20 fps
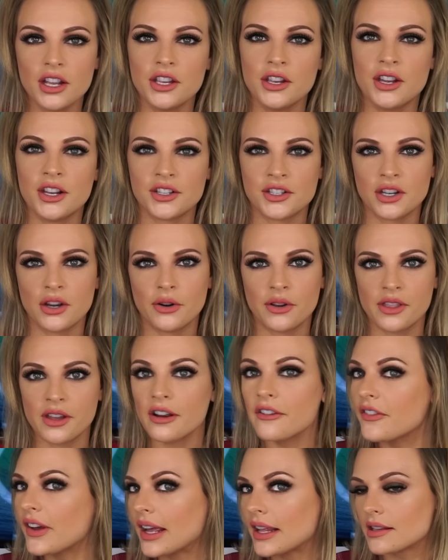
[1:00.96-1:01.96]
you get to go to
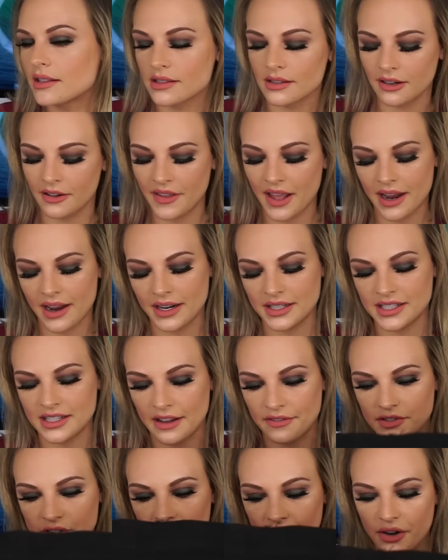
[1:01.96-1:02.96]
their events and all that kind of
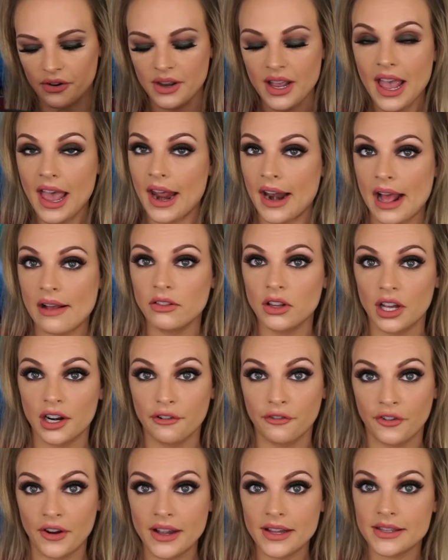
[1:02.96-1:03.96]
stuff. So, and I have a lot
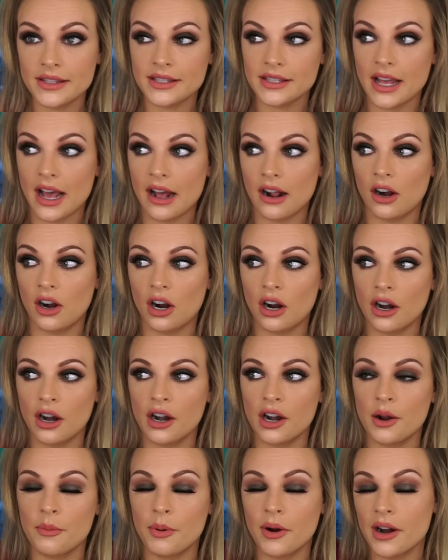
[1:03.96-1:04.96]
of friends that
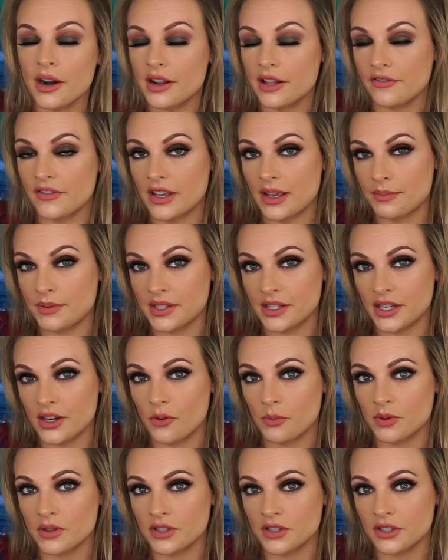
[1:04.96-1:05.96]
are a part of Ipsy
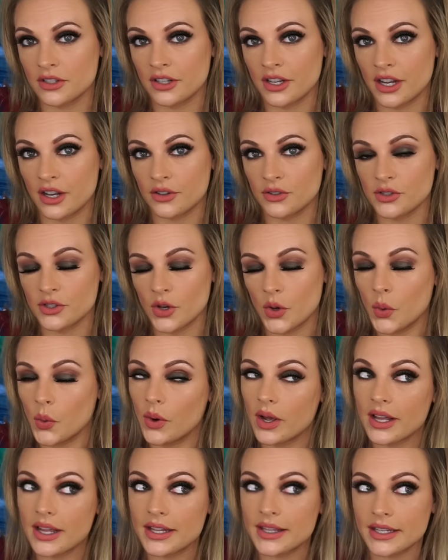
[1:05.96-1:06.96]
Open Studios,
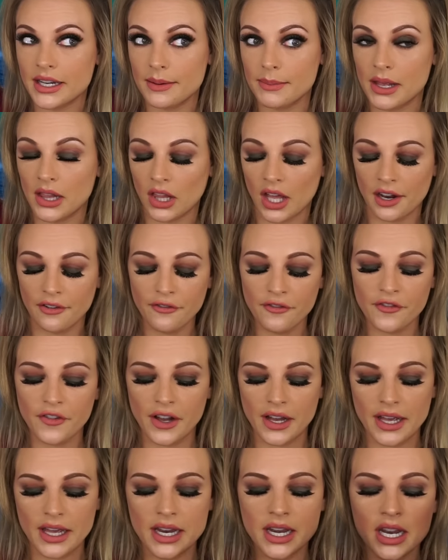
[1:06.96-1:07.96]
so it's going to be a lot of
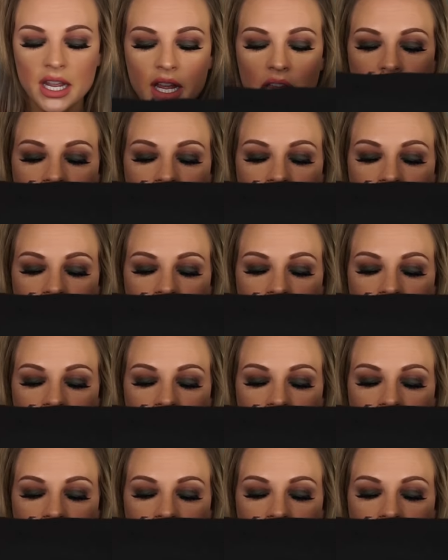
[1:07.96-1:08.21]
fun.